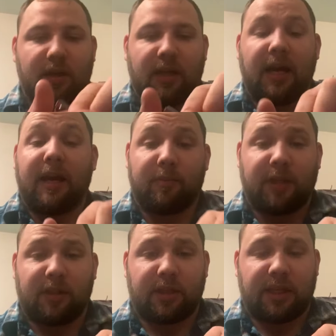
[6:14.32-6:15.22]
I'd
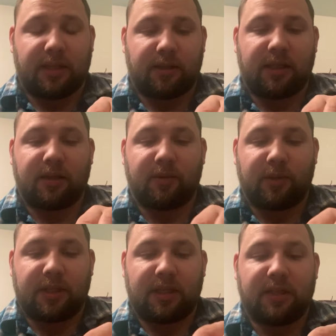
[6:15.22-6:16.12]
been looking at getting one
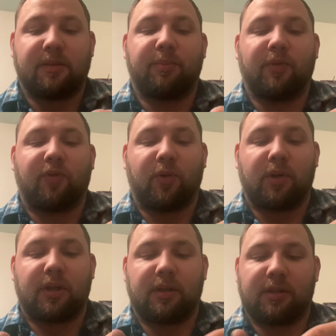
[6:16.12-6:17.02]
of these
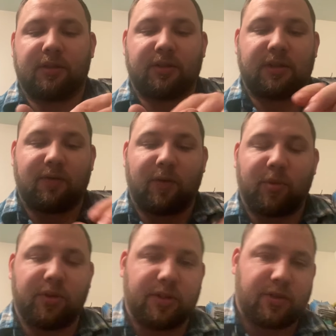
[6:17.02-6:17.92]
before, just never
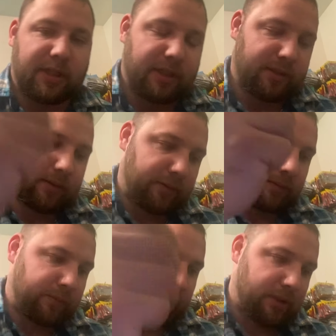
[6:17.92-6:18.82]
pulled the trigger.
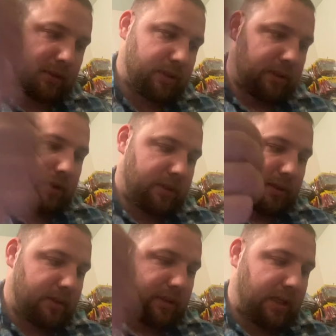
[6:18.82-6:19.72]

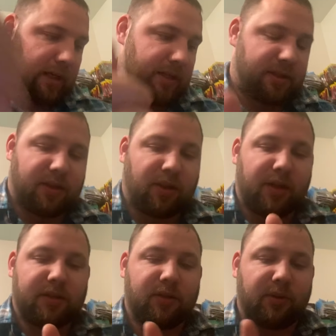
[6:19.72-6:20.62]
Got a nice
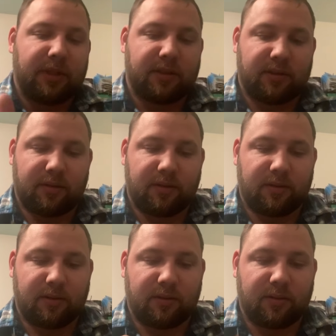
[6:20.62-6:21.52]
thud to it,
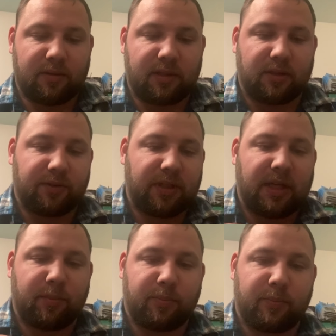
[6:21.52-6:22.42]
single
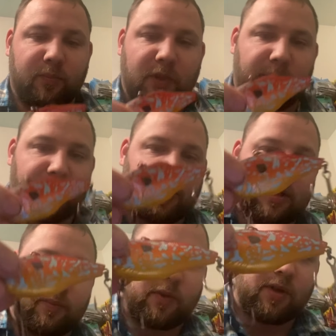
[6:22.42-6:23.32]
tap, double
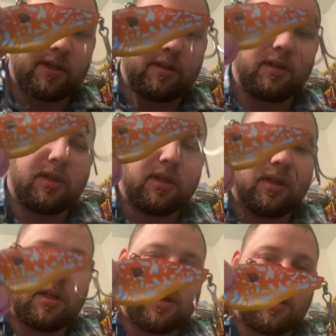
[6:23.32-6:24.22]
tap, thud.
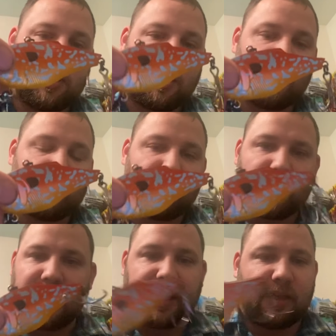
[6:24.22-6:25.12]
Um,
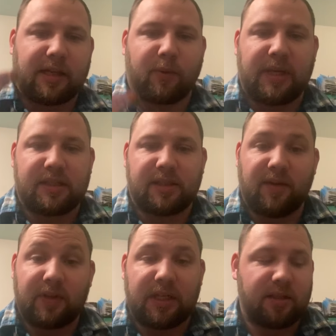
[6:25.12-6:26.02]
I got a lot of Quake
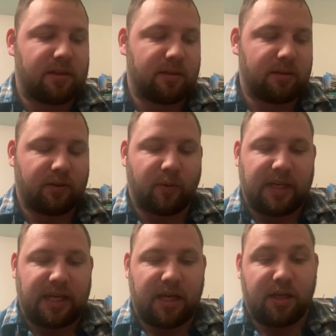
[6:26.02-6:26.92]
70s,
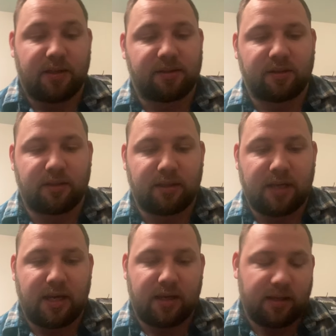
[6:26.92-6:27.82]
Quake 80s,
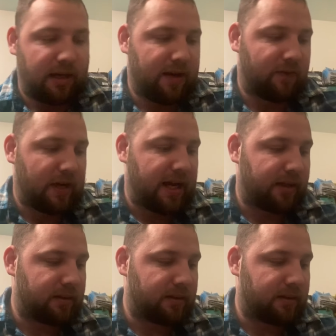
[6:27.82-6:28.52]
have not